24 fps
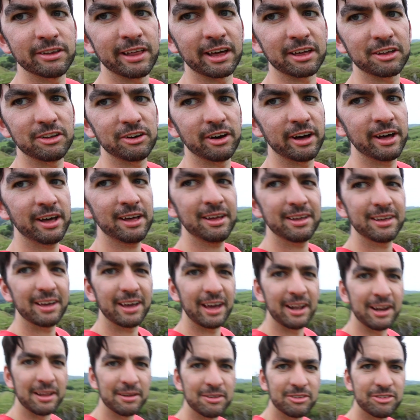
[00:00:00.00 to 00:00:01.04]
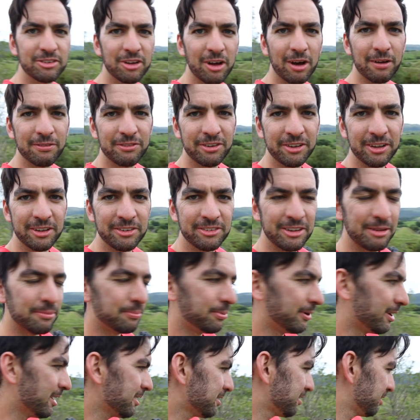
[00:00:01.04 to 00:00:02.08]
of that glare and it sort of turns
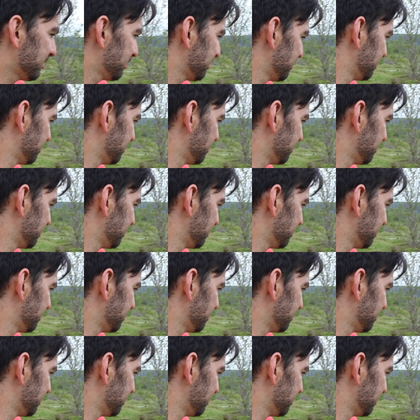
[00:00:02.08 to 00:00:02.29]
it black.